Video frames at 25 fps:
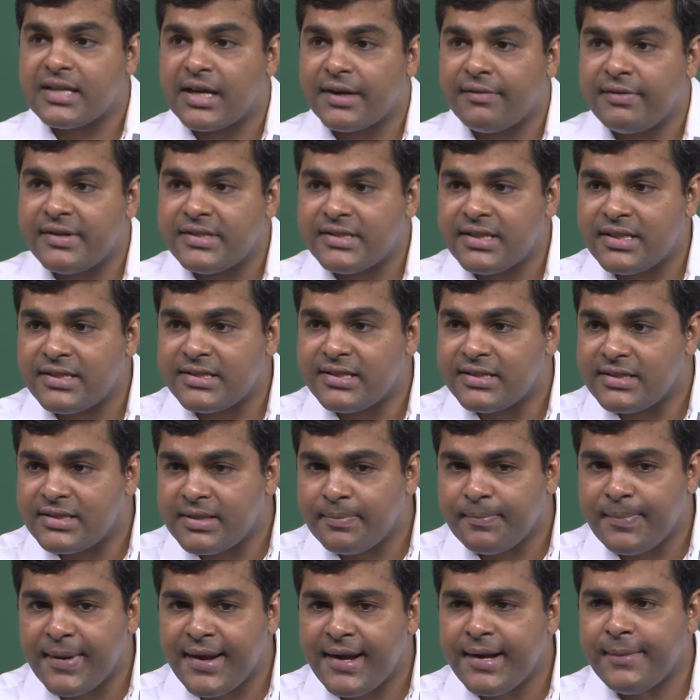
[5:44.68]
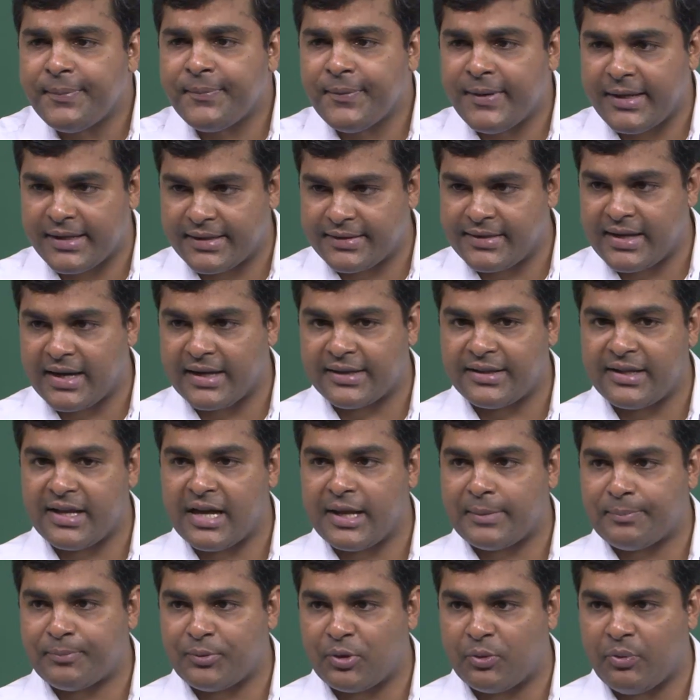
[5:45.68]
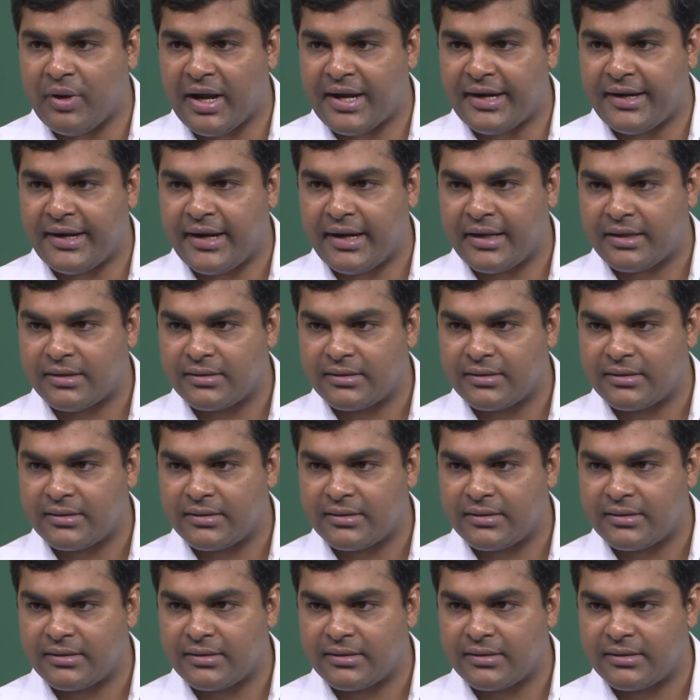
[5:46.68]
services is a benefit that they are providing.